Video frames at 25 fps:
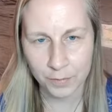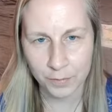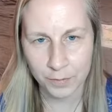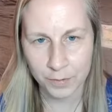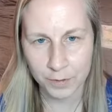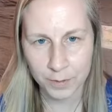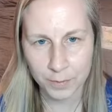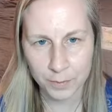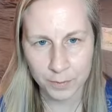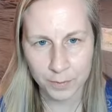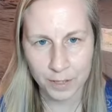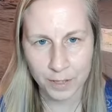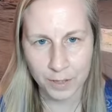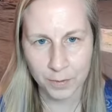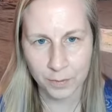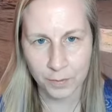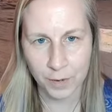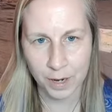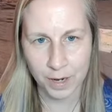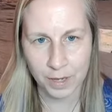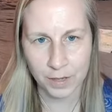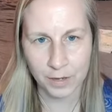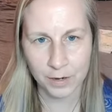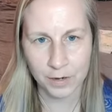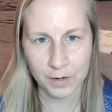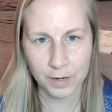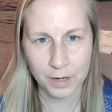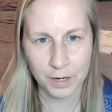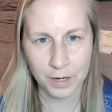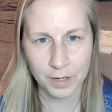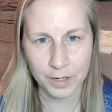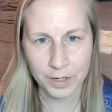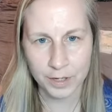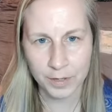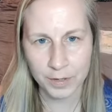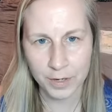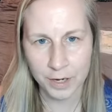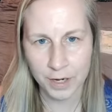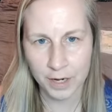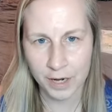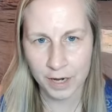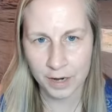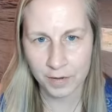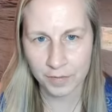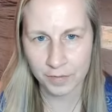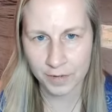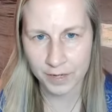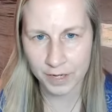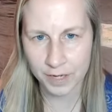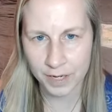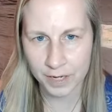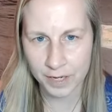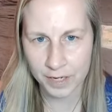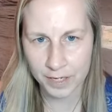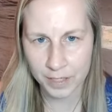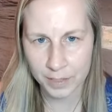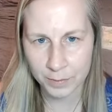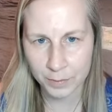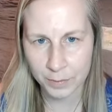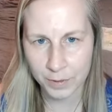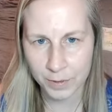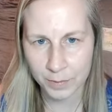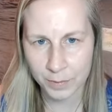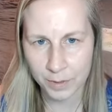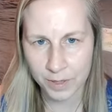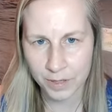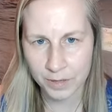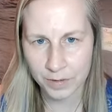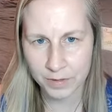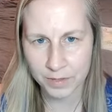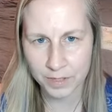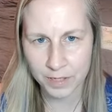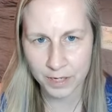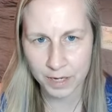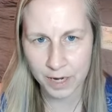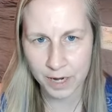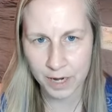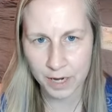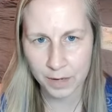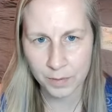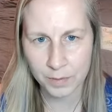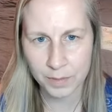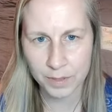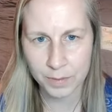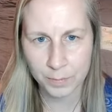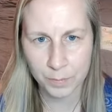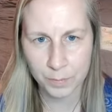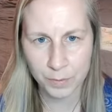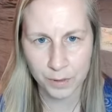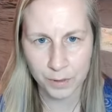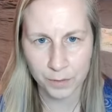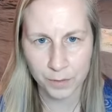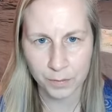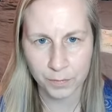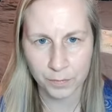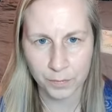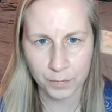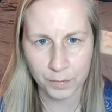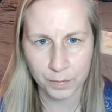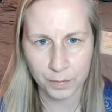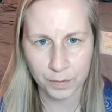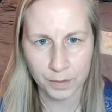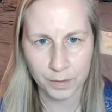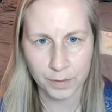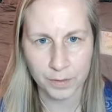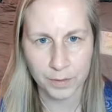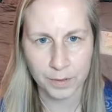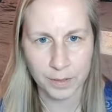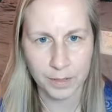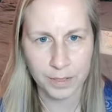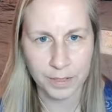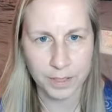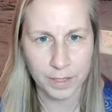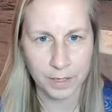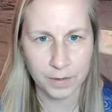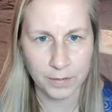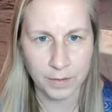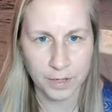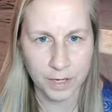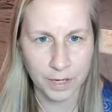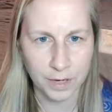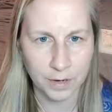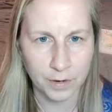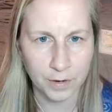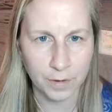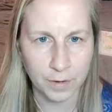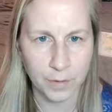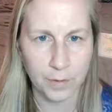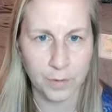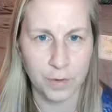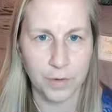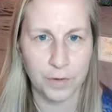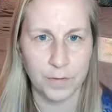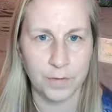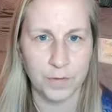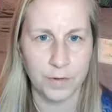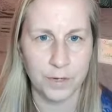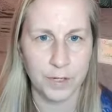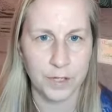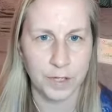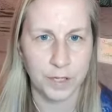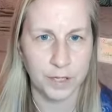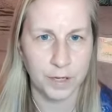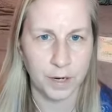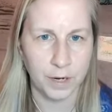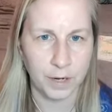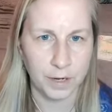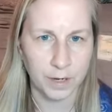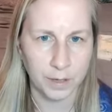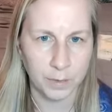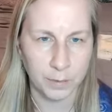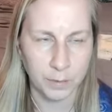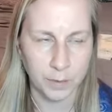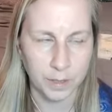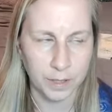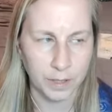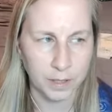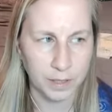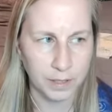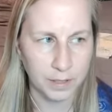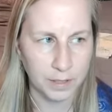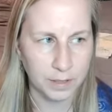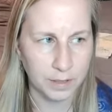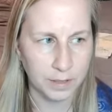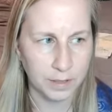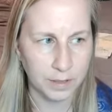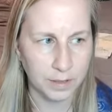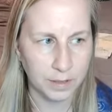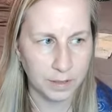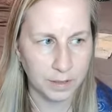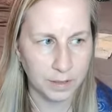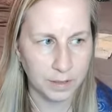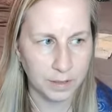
for spring weather. Are you not having any spring weather? Today was beautiful down here in Northern Virginia. It was,